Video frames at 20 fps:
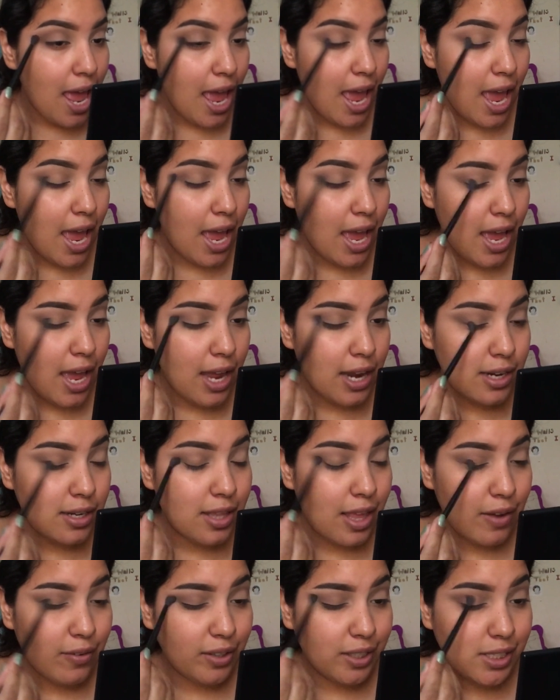and
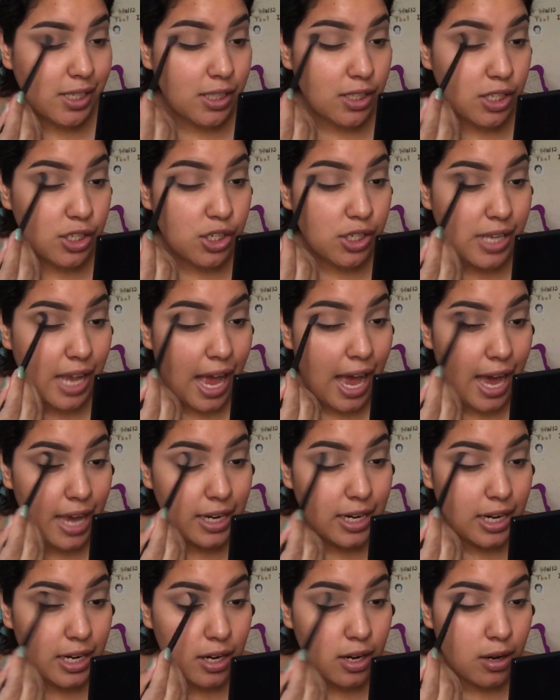they recently just
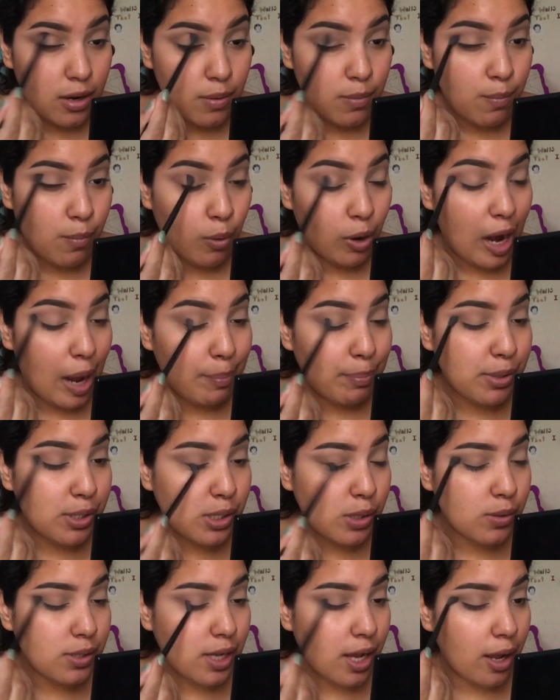added more
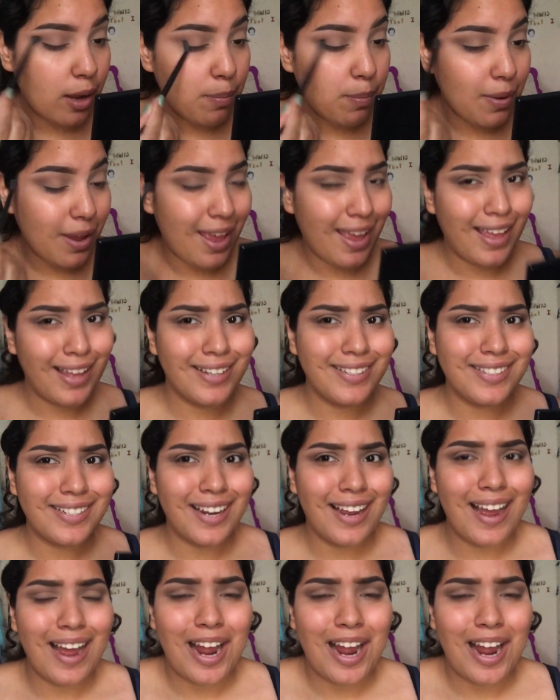episodes up and